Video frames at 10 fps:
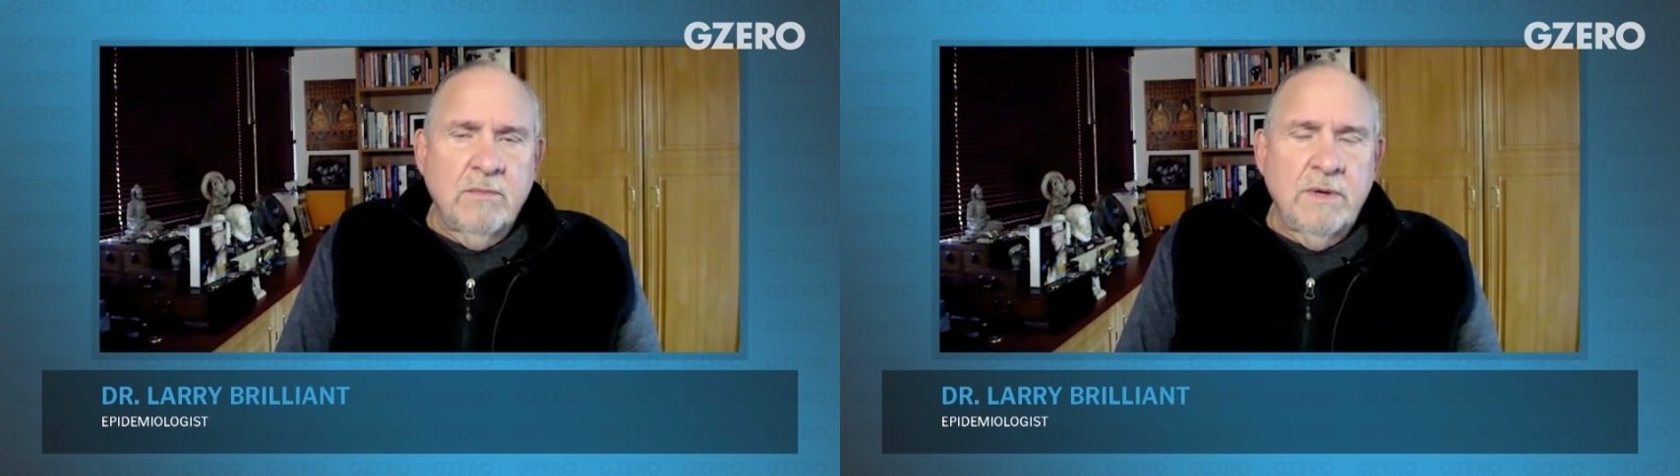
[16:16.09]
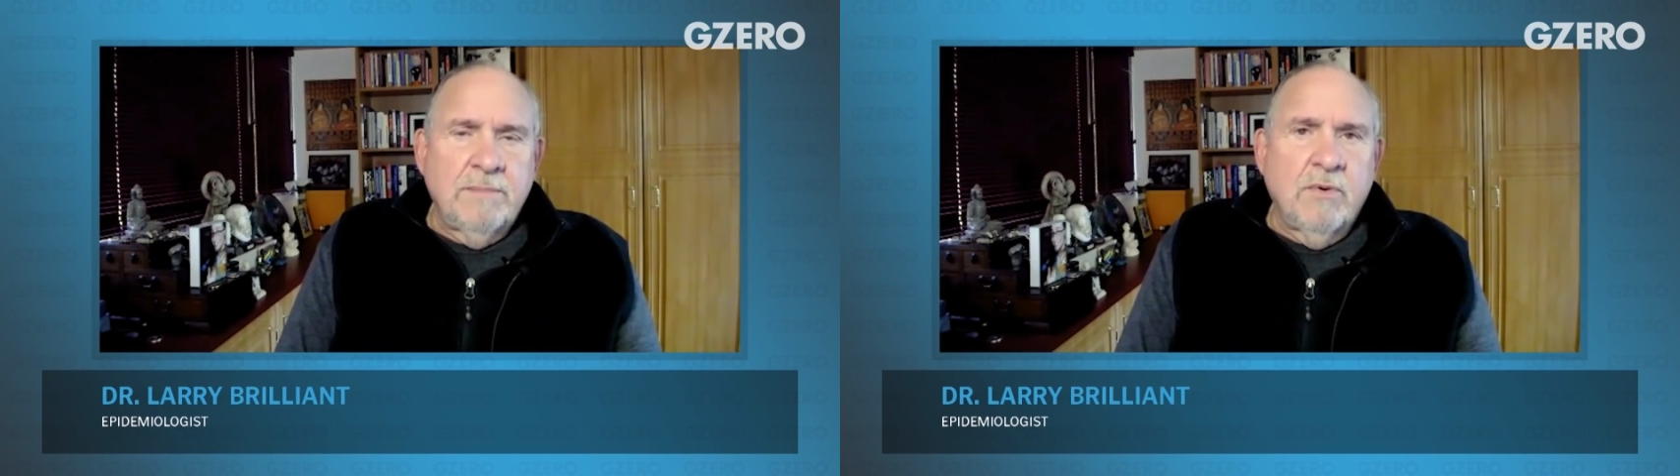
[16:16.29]

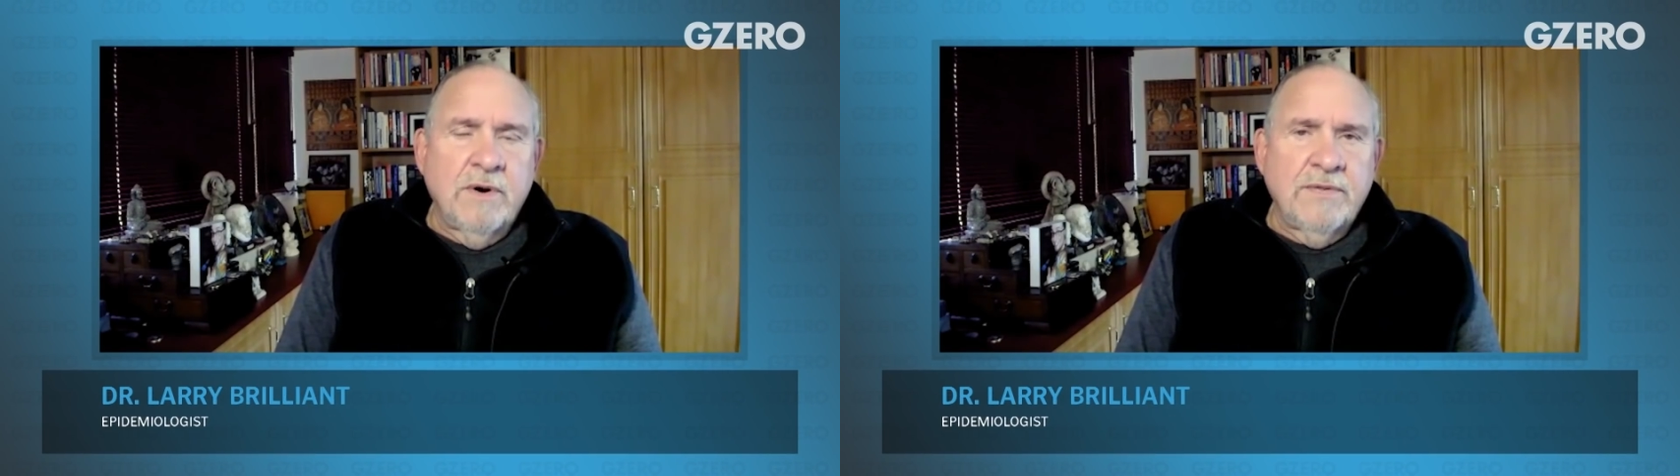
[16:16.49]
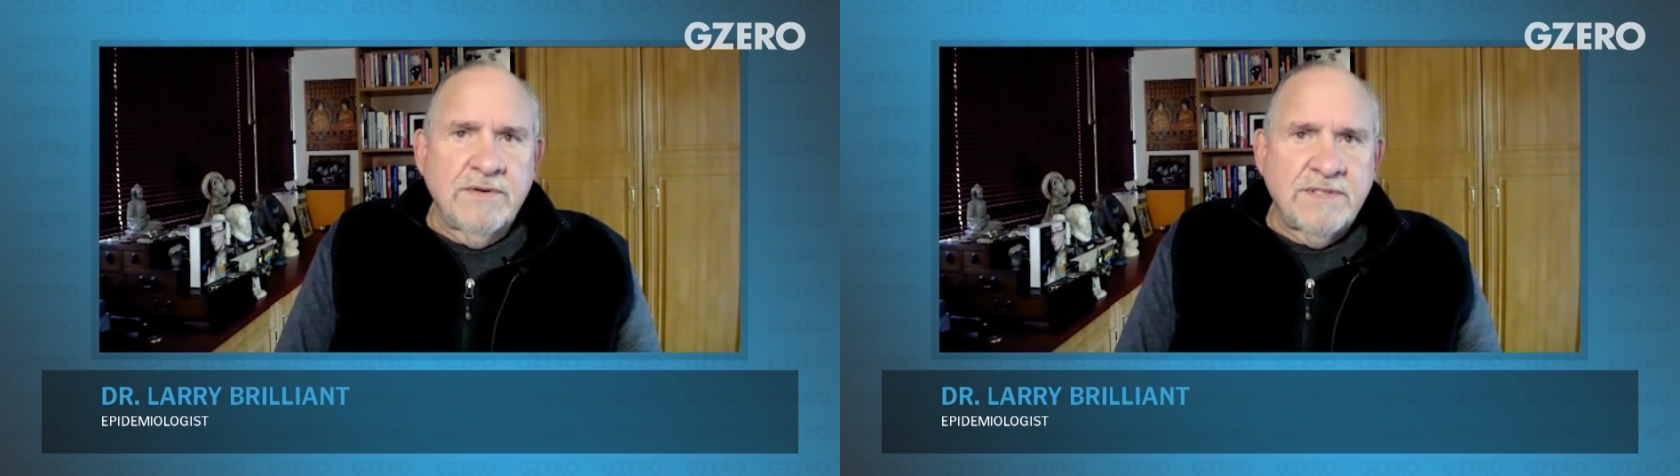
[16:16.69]

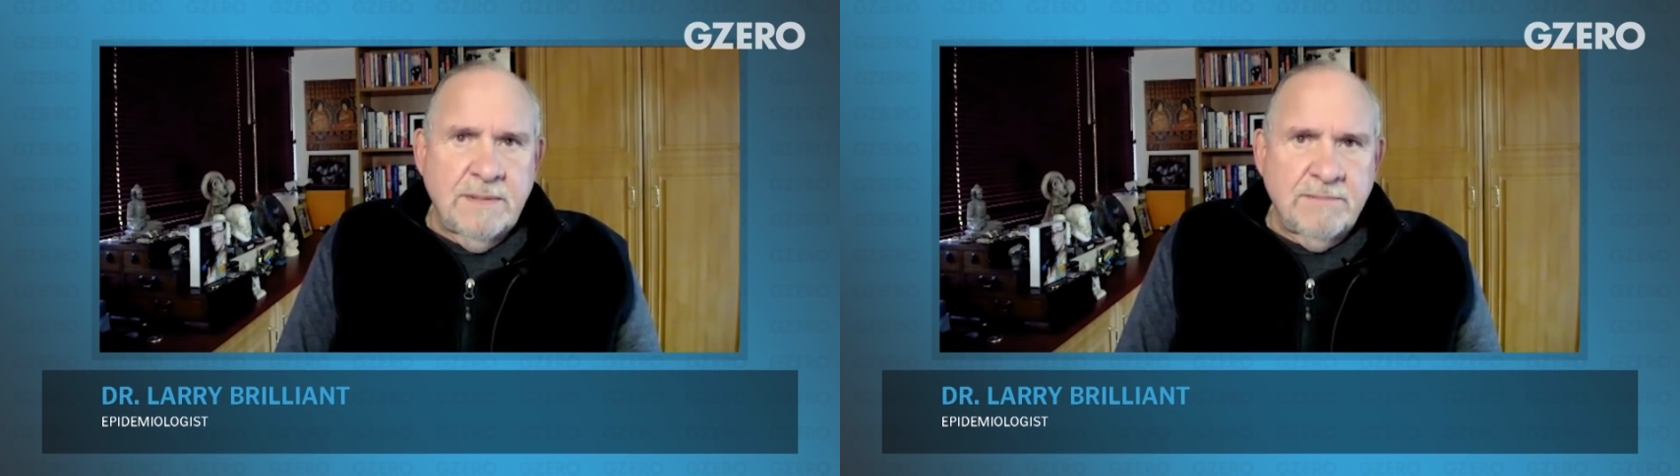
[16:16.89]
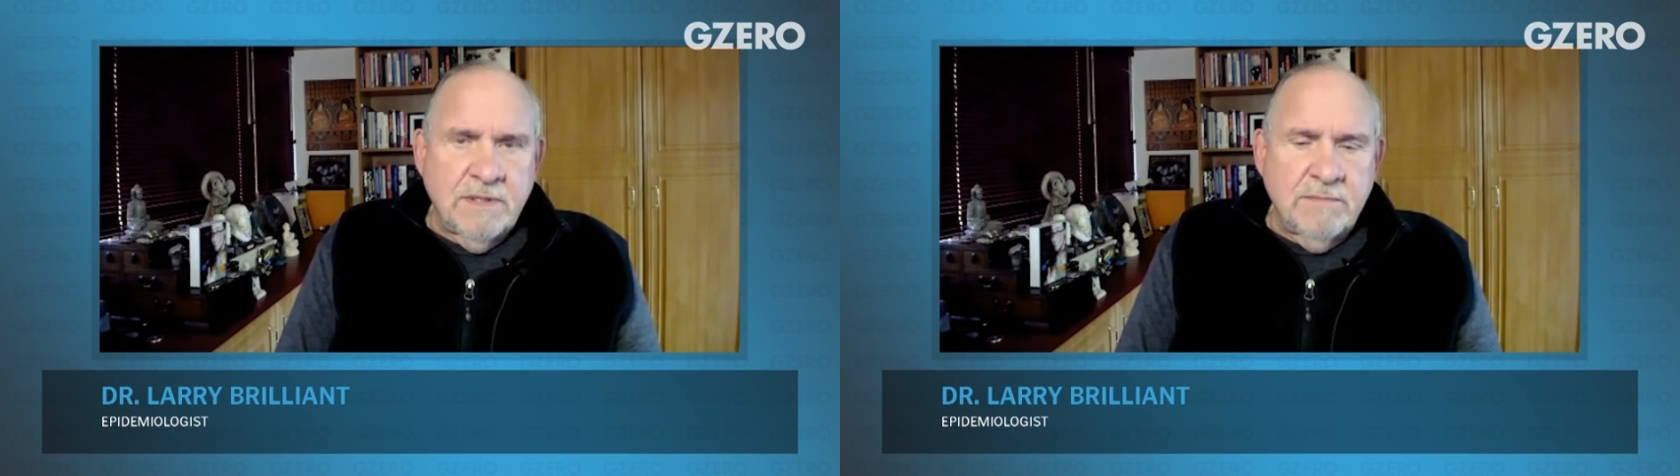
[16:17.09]
report their
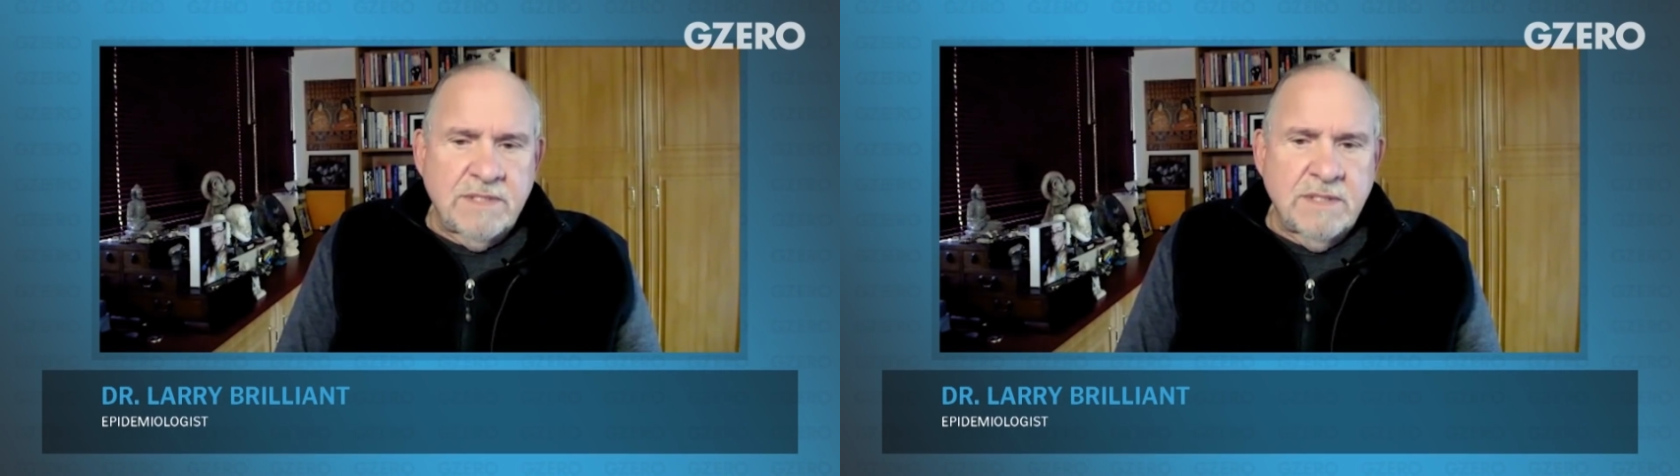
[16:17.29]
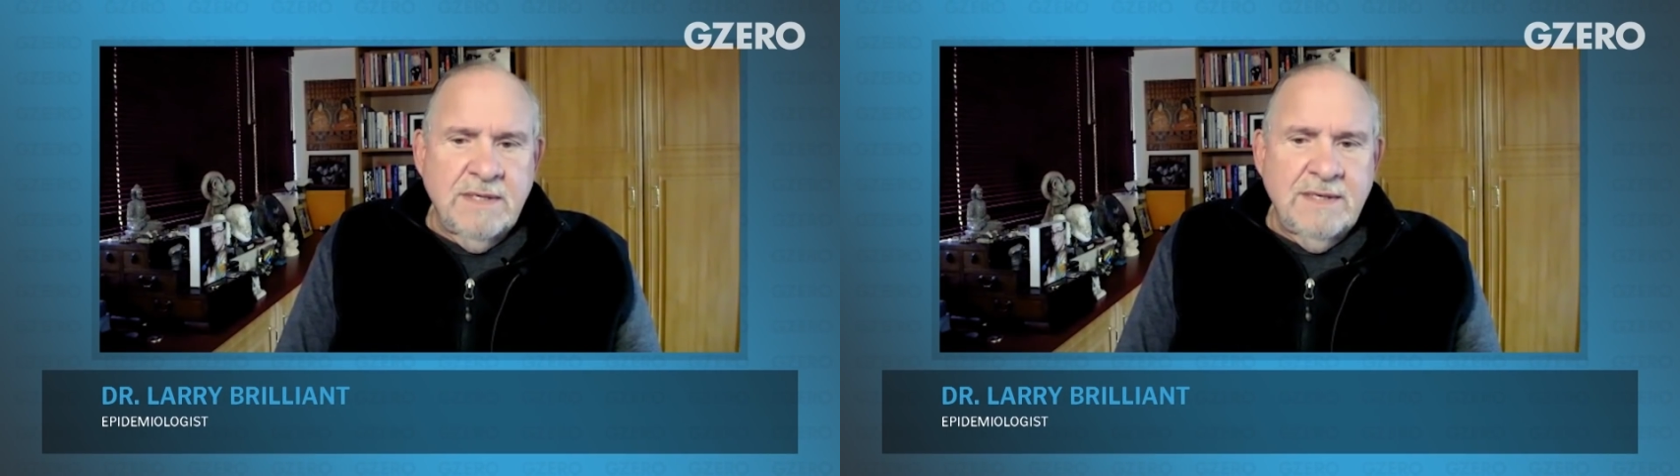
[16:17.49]
symptoms.